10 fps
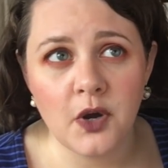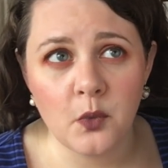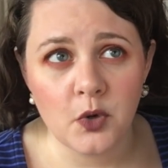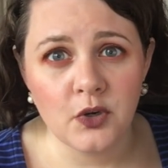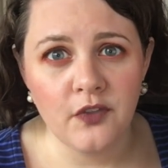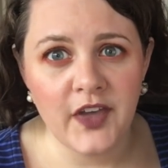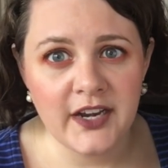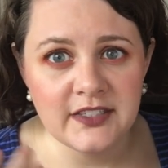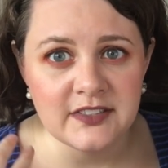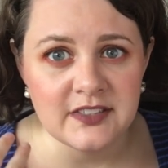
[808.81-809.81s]
a world
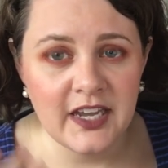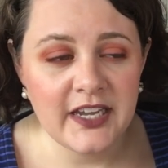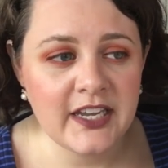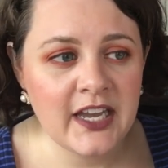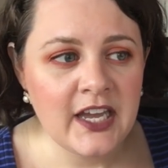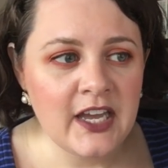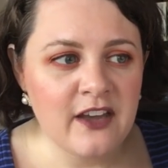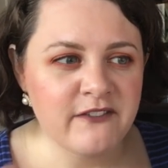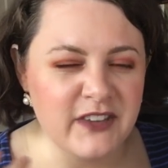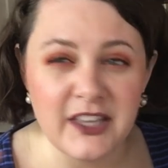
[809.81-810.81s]
that is like
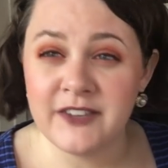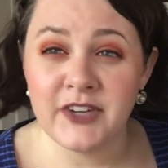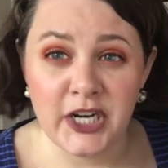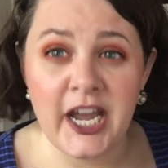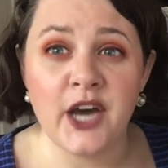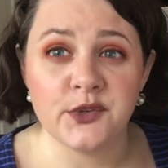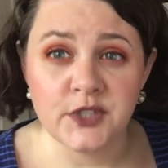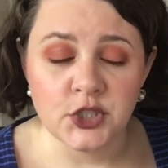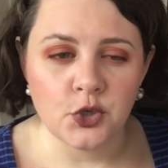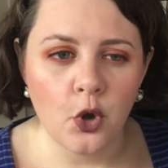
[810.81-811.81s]
feeling very out of
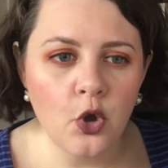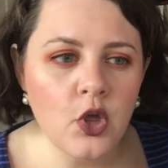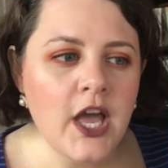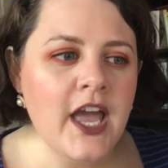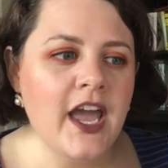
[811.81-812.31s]
control.